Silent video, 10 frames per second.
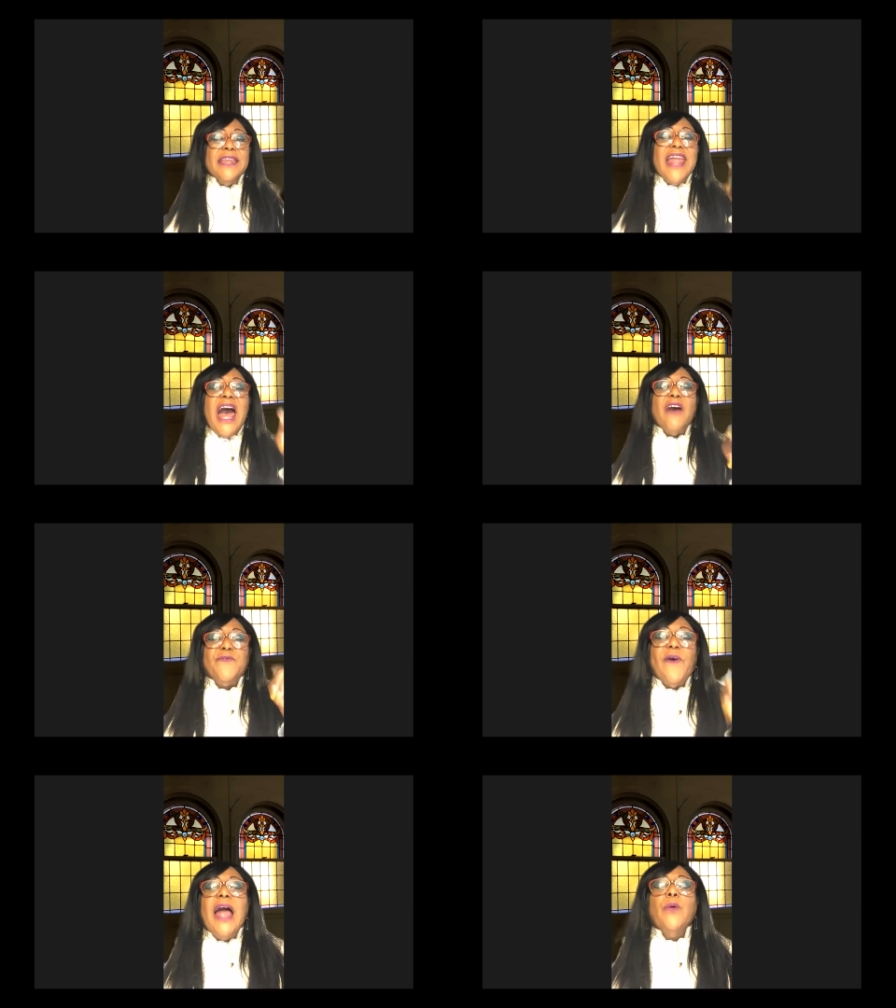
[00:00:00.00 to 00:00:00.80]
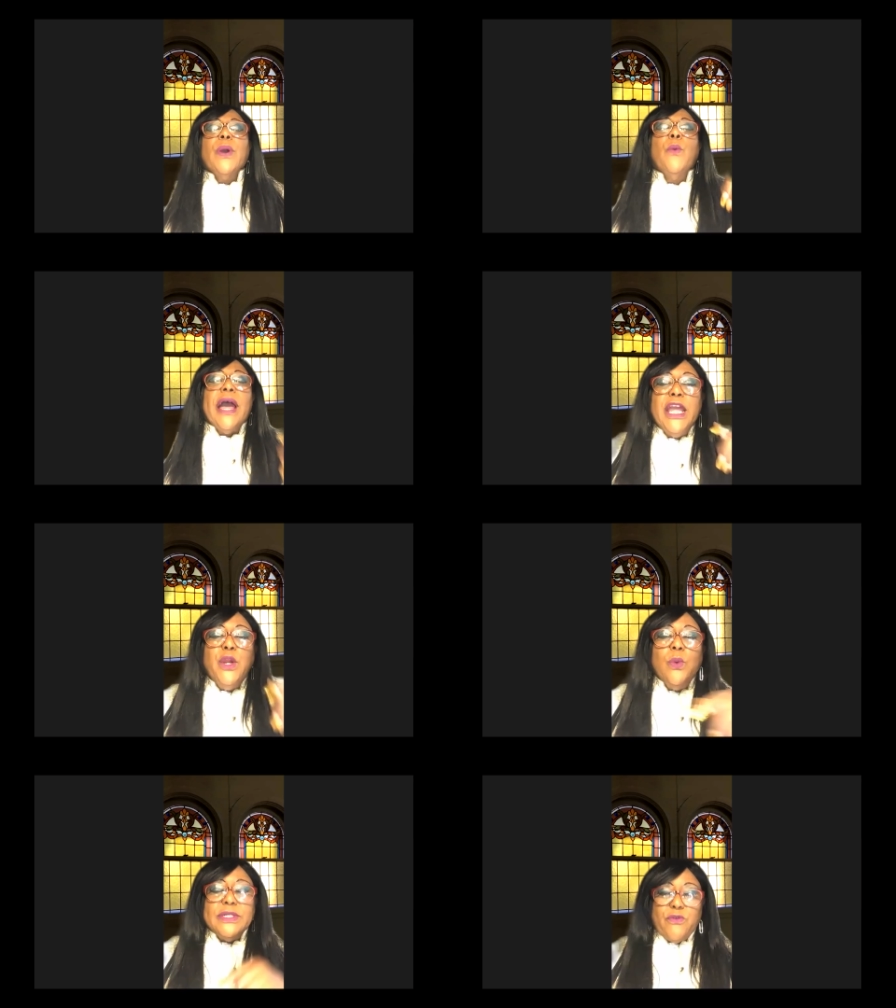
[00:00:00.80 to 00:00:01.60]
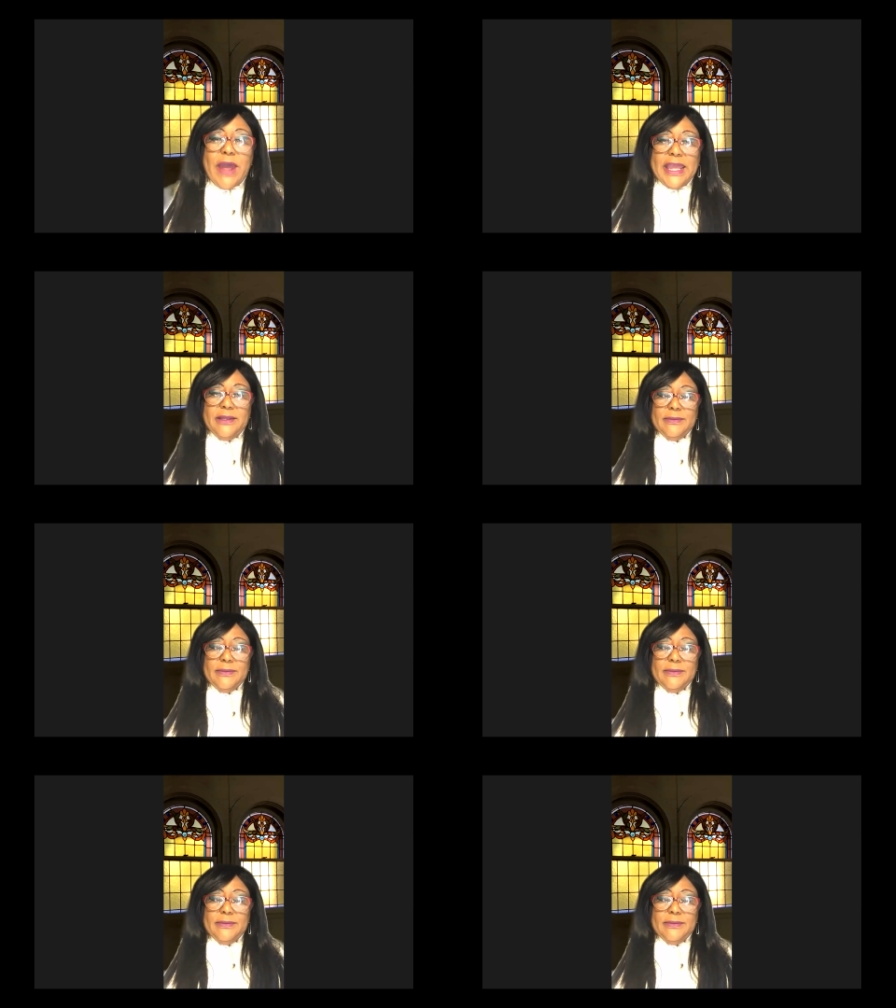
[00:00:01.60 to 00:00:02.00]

not following what he knew was right.